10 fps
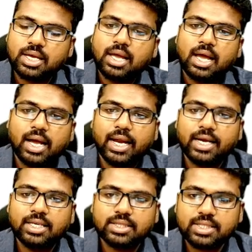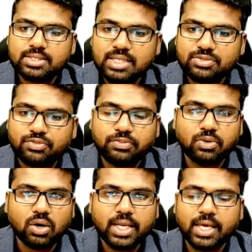and this is
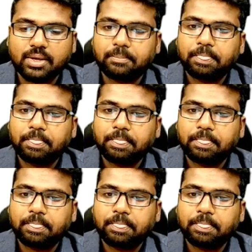falling